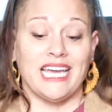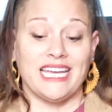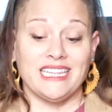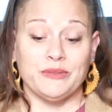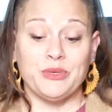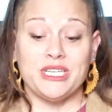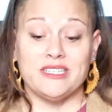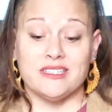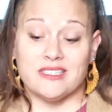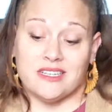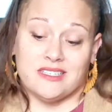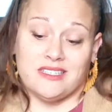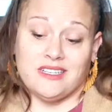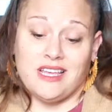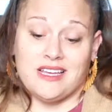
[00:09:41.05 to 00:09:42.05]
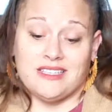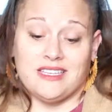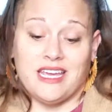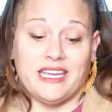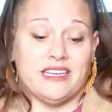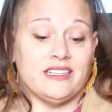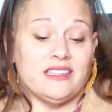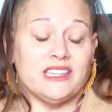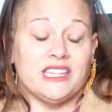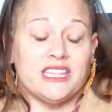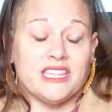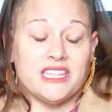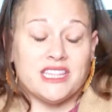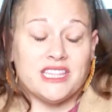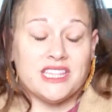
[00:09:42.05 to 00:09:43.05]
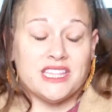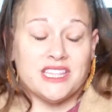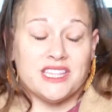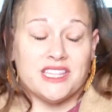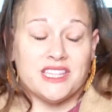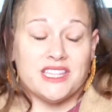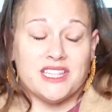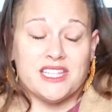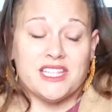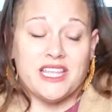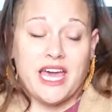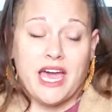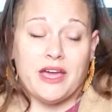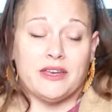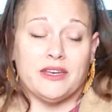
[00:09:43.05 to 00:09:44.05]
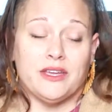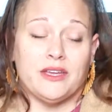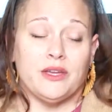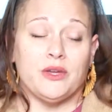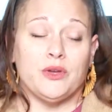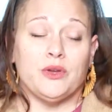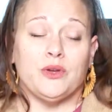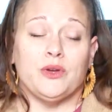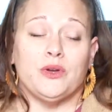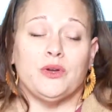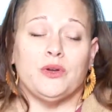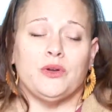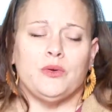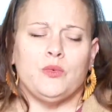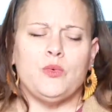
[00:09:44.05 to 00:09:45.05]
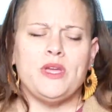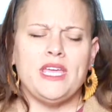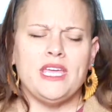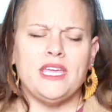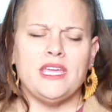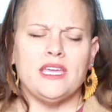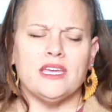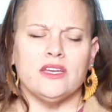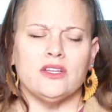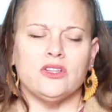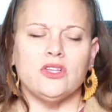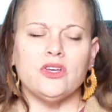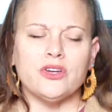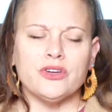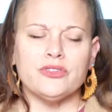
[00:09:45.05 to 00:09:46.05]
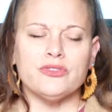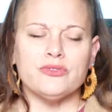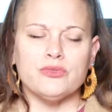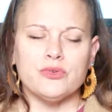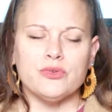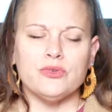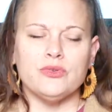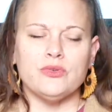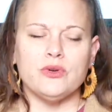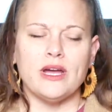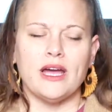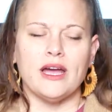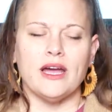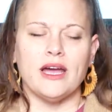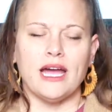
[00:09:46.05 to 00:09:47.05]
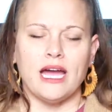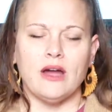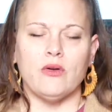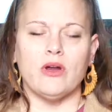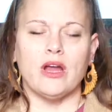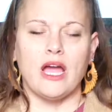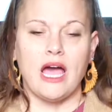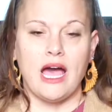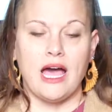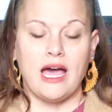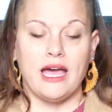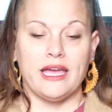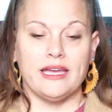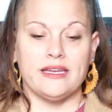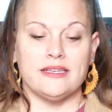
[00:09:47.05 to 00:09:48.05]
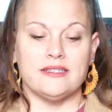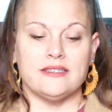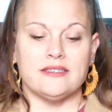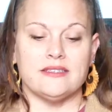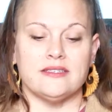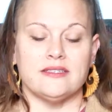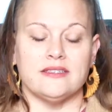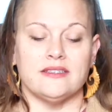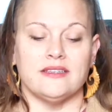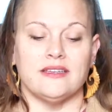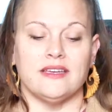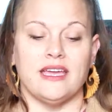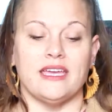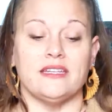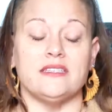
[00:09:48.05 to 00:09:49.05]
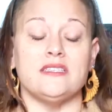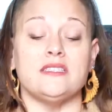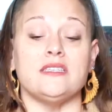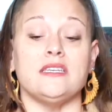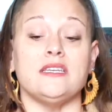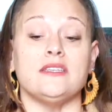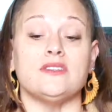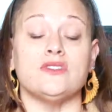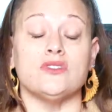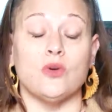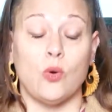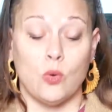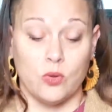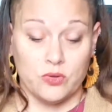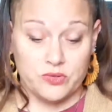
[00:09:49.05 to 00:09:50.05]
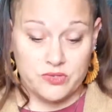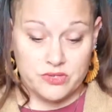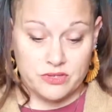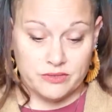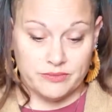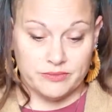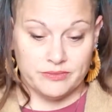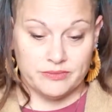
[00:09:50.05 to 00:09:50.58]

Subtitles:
and we discussed it last night, that we look through our eyes and see souls.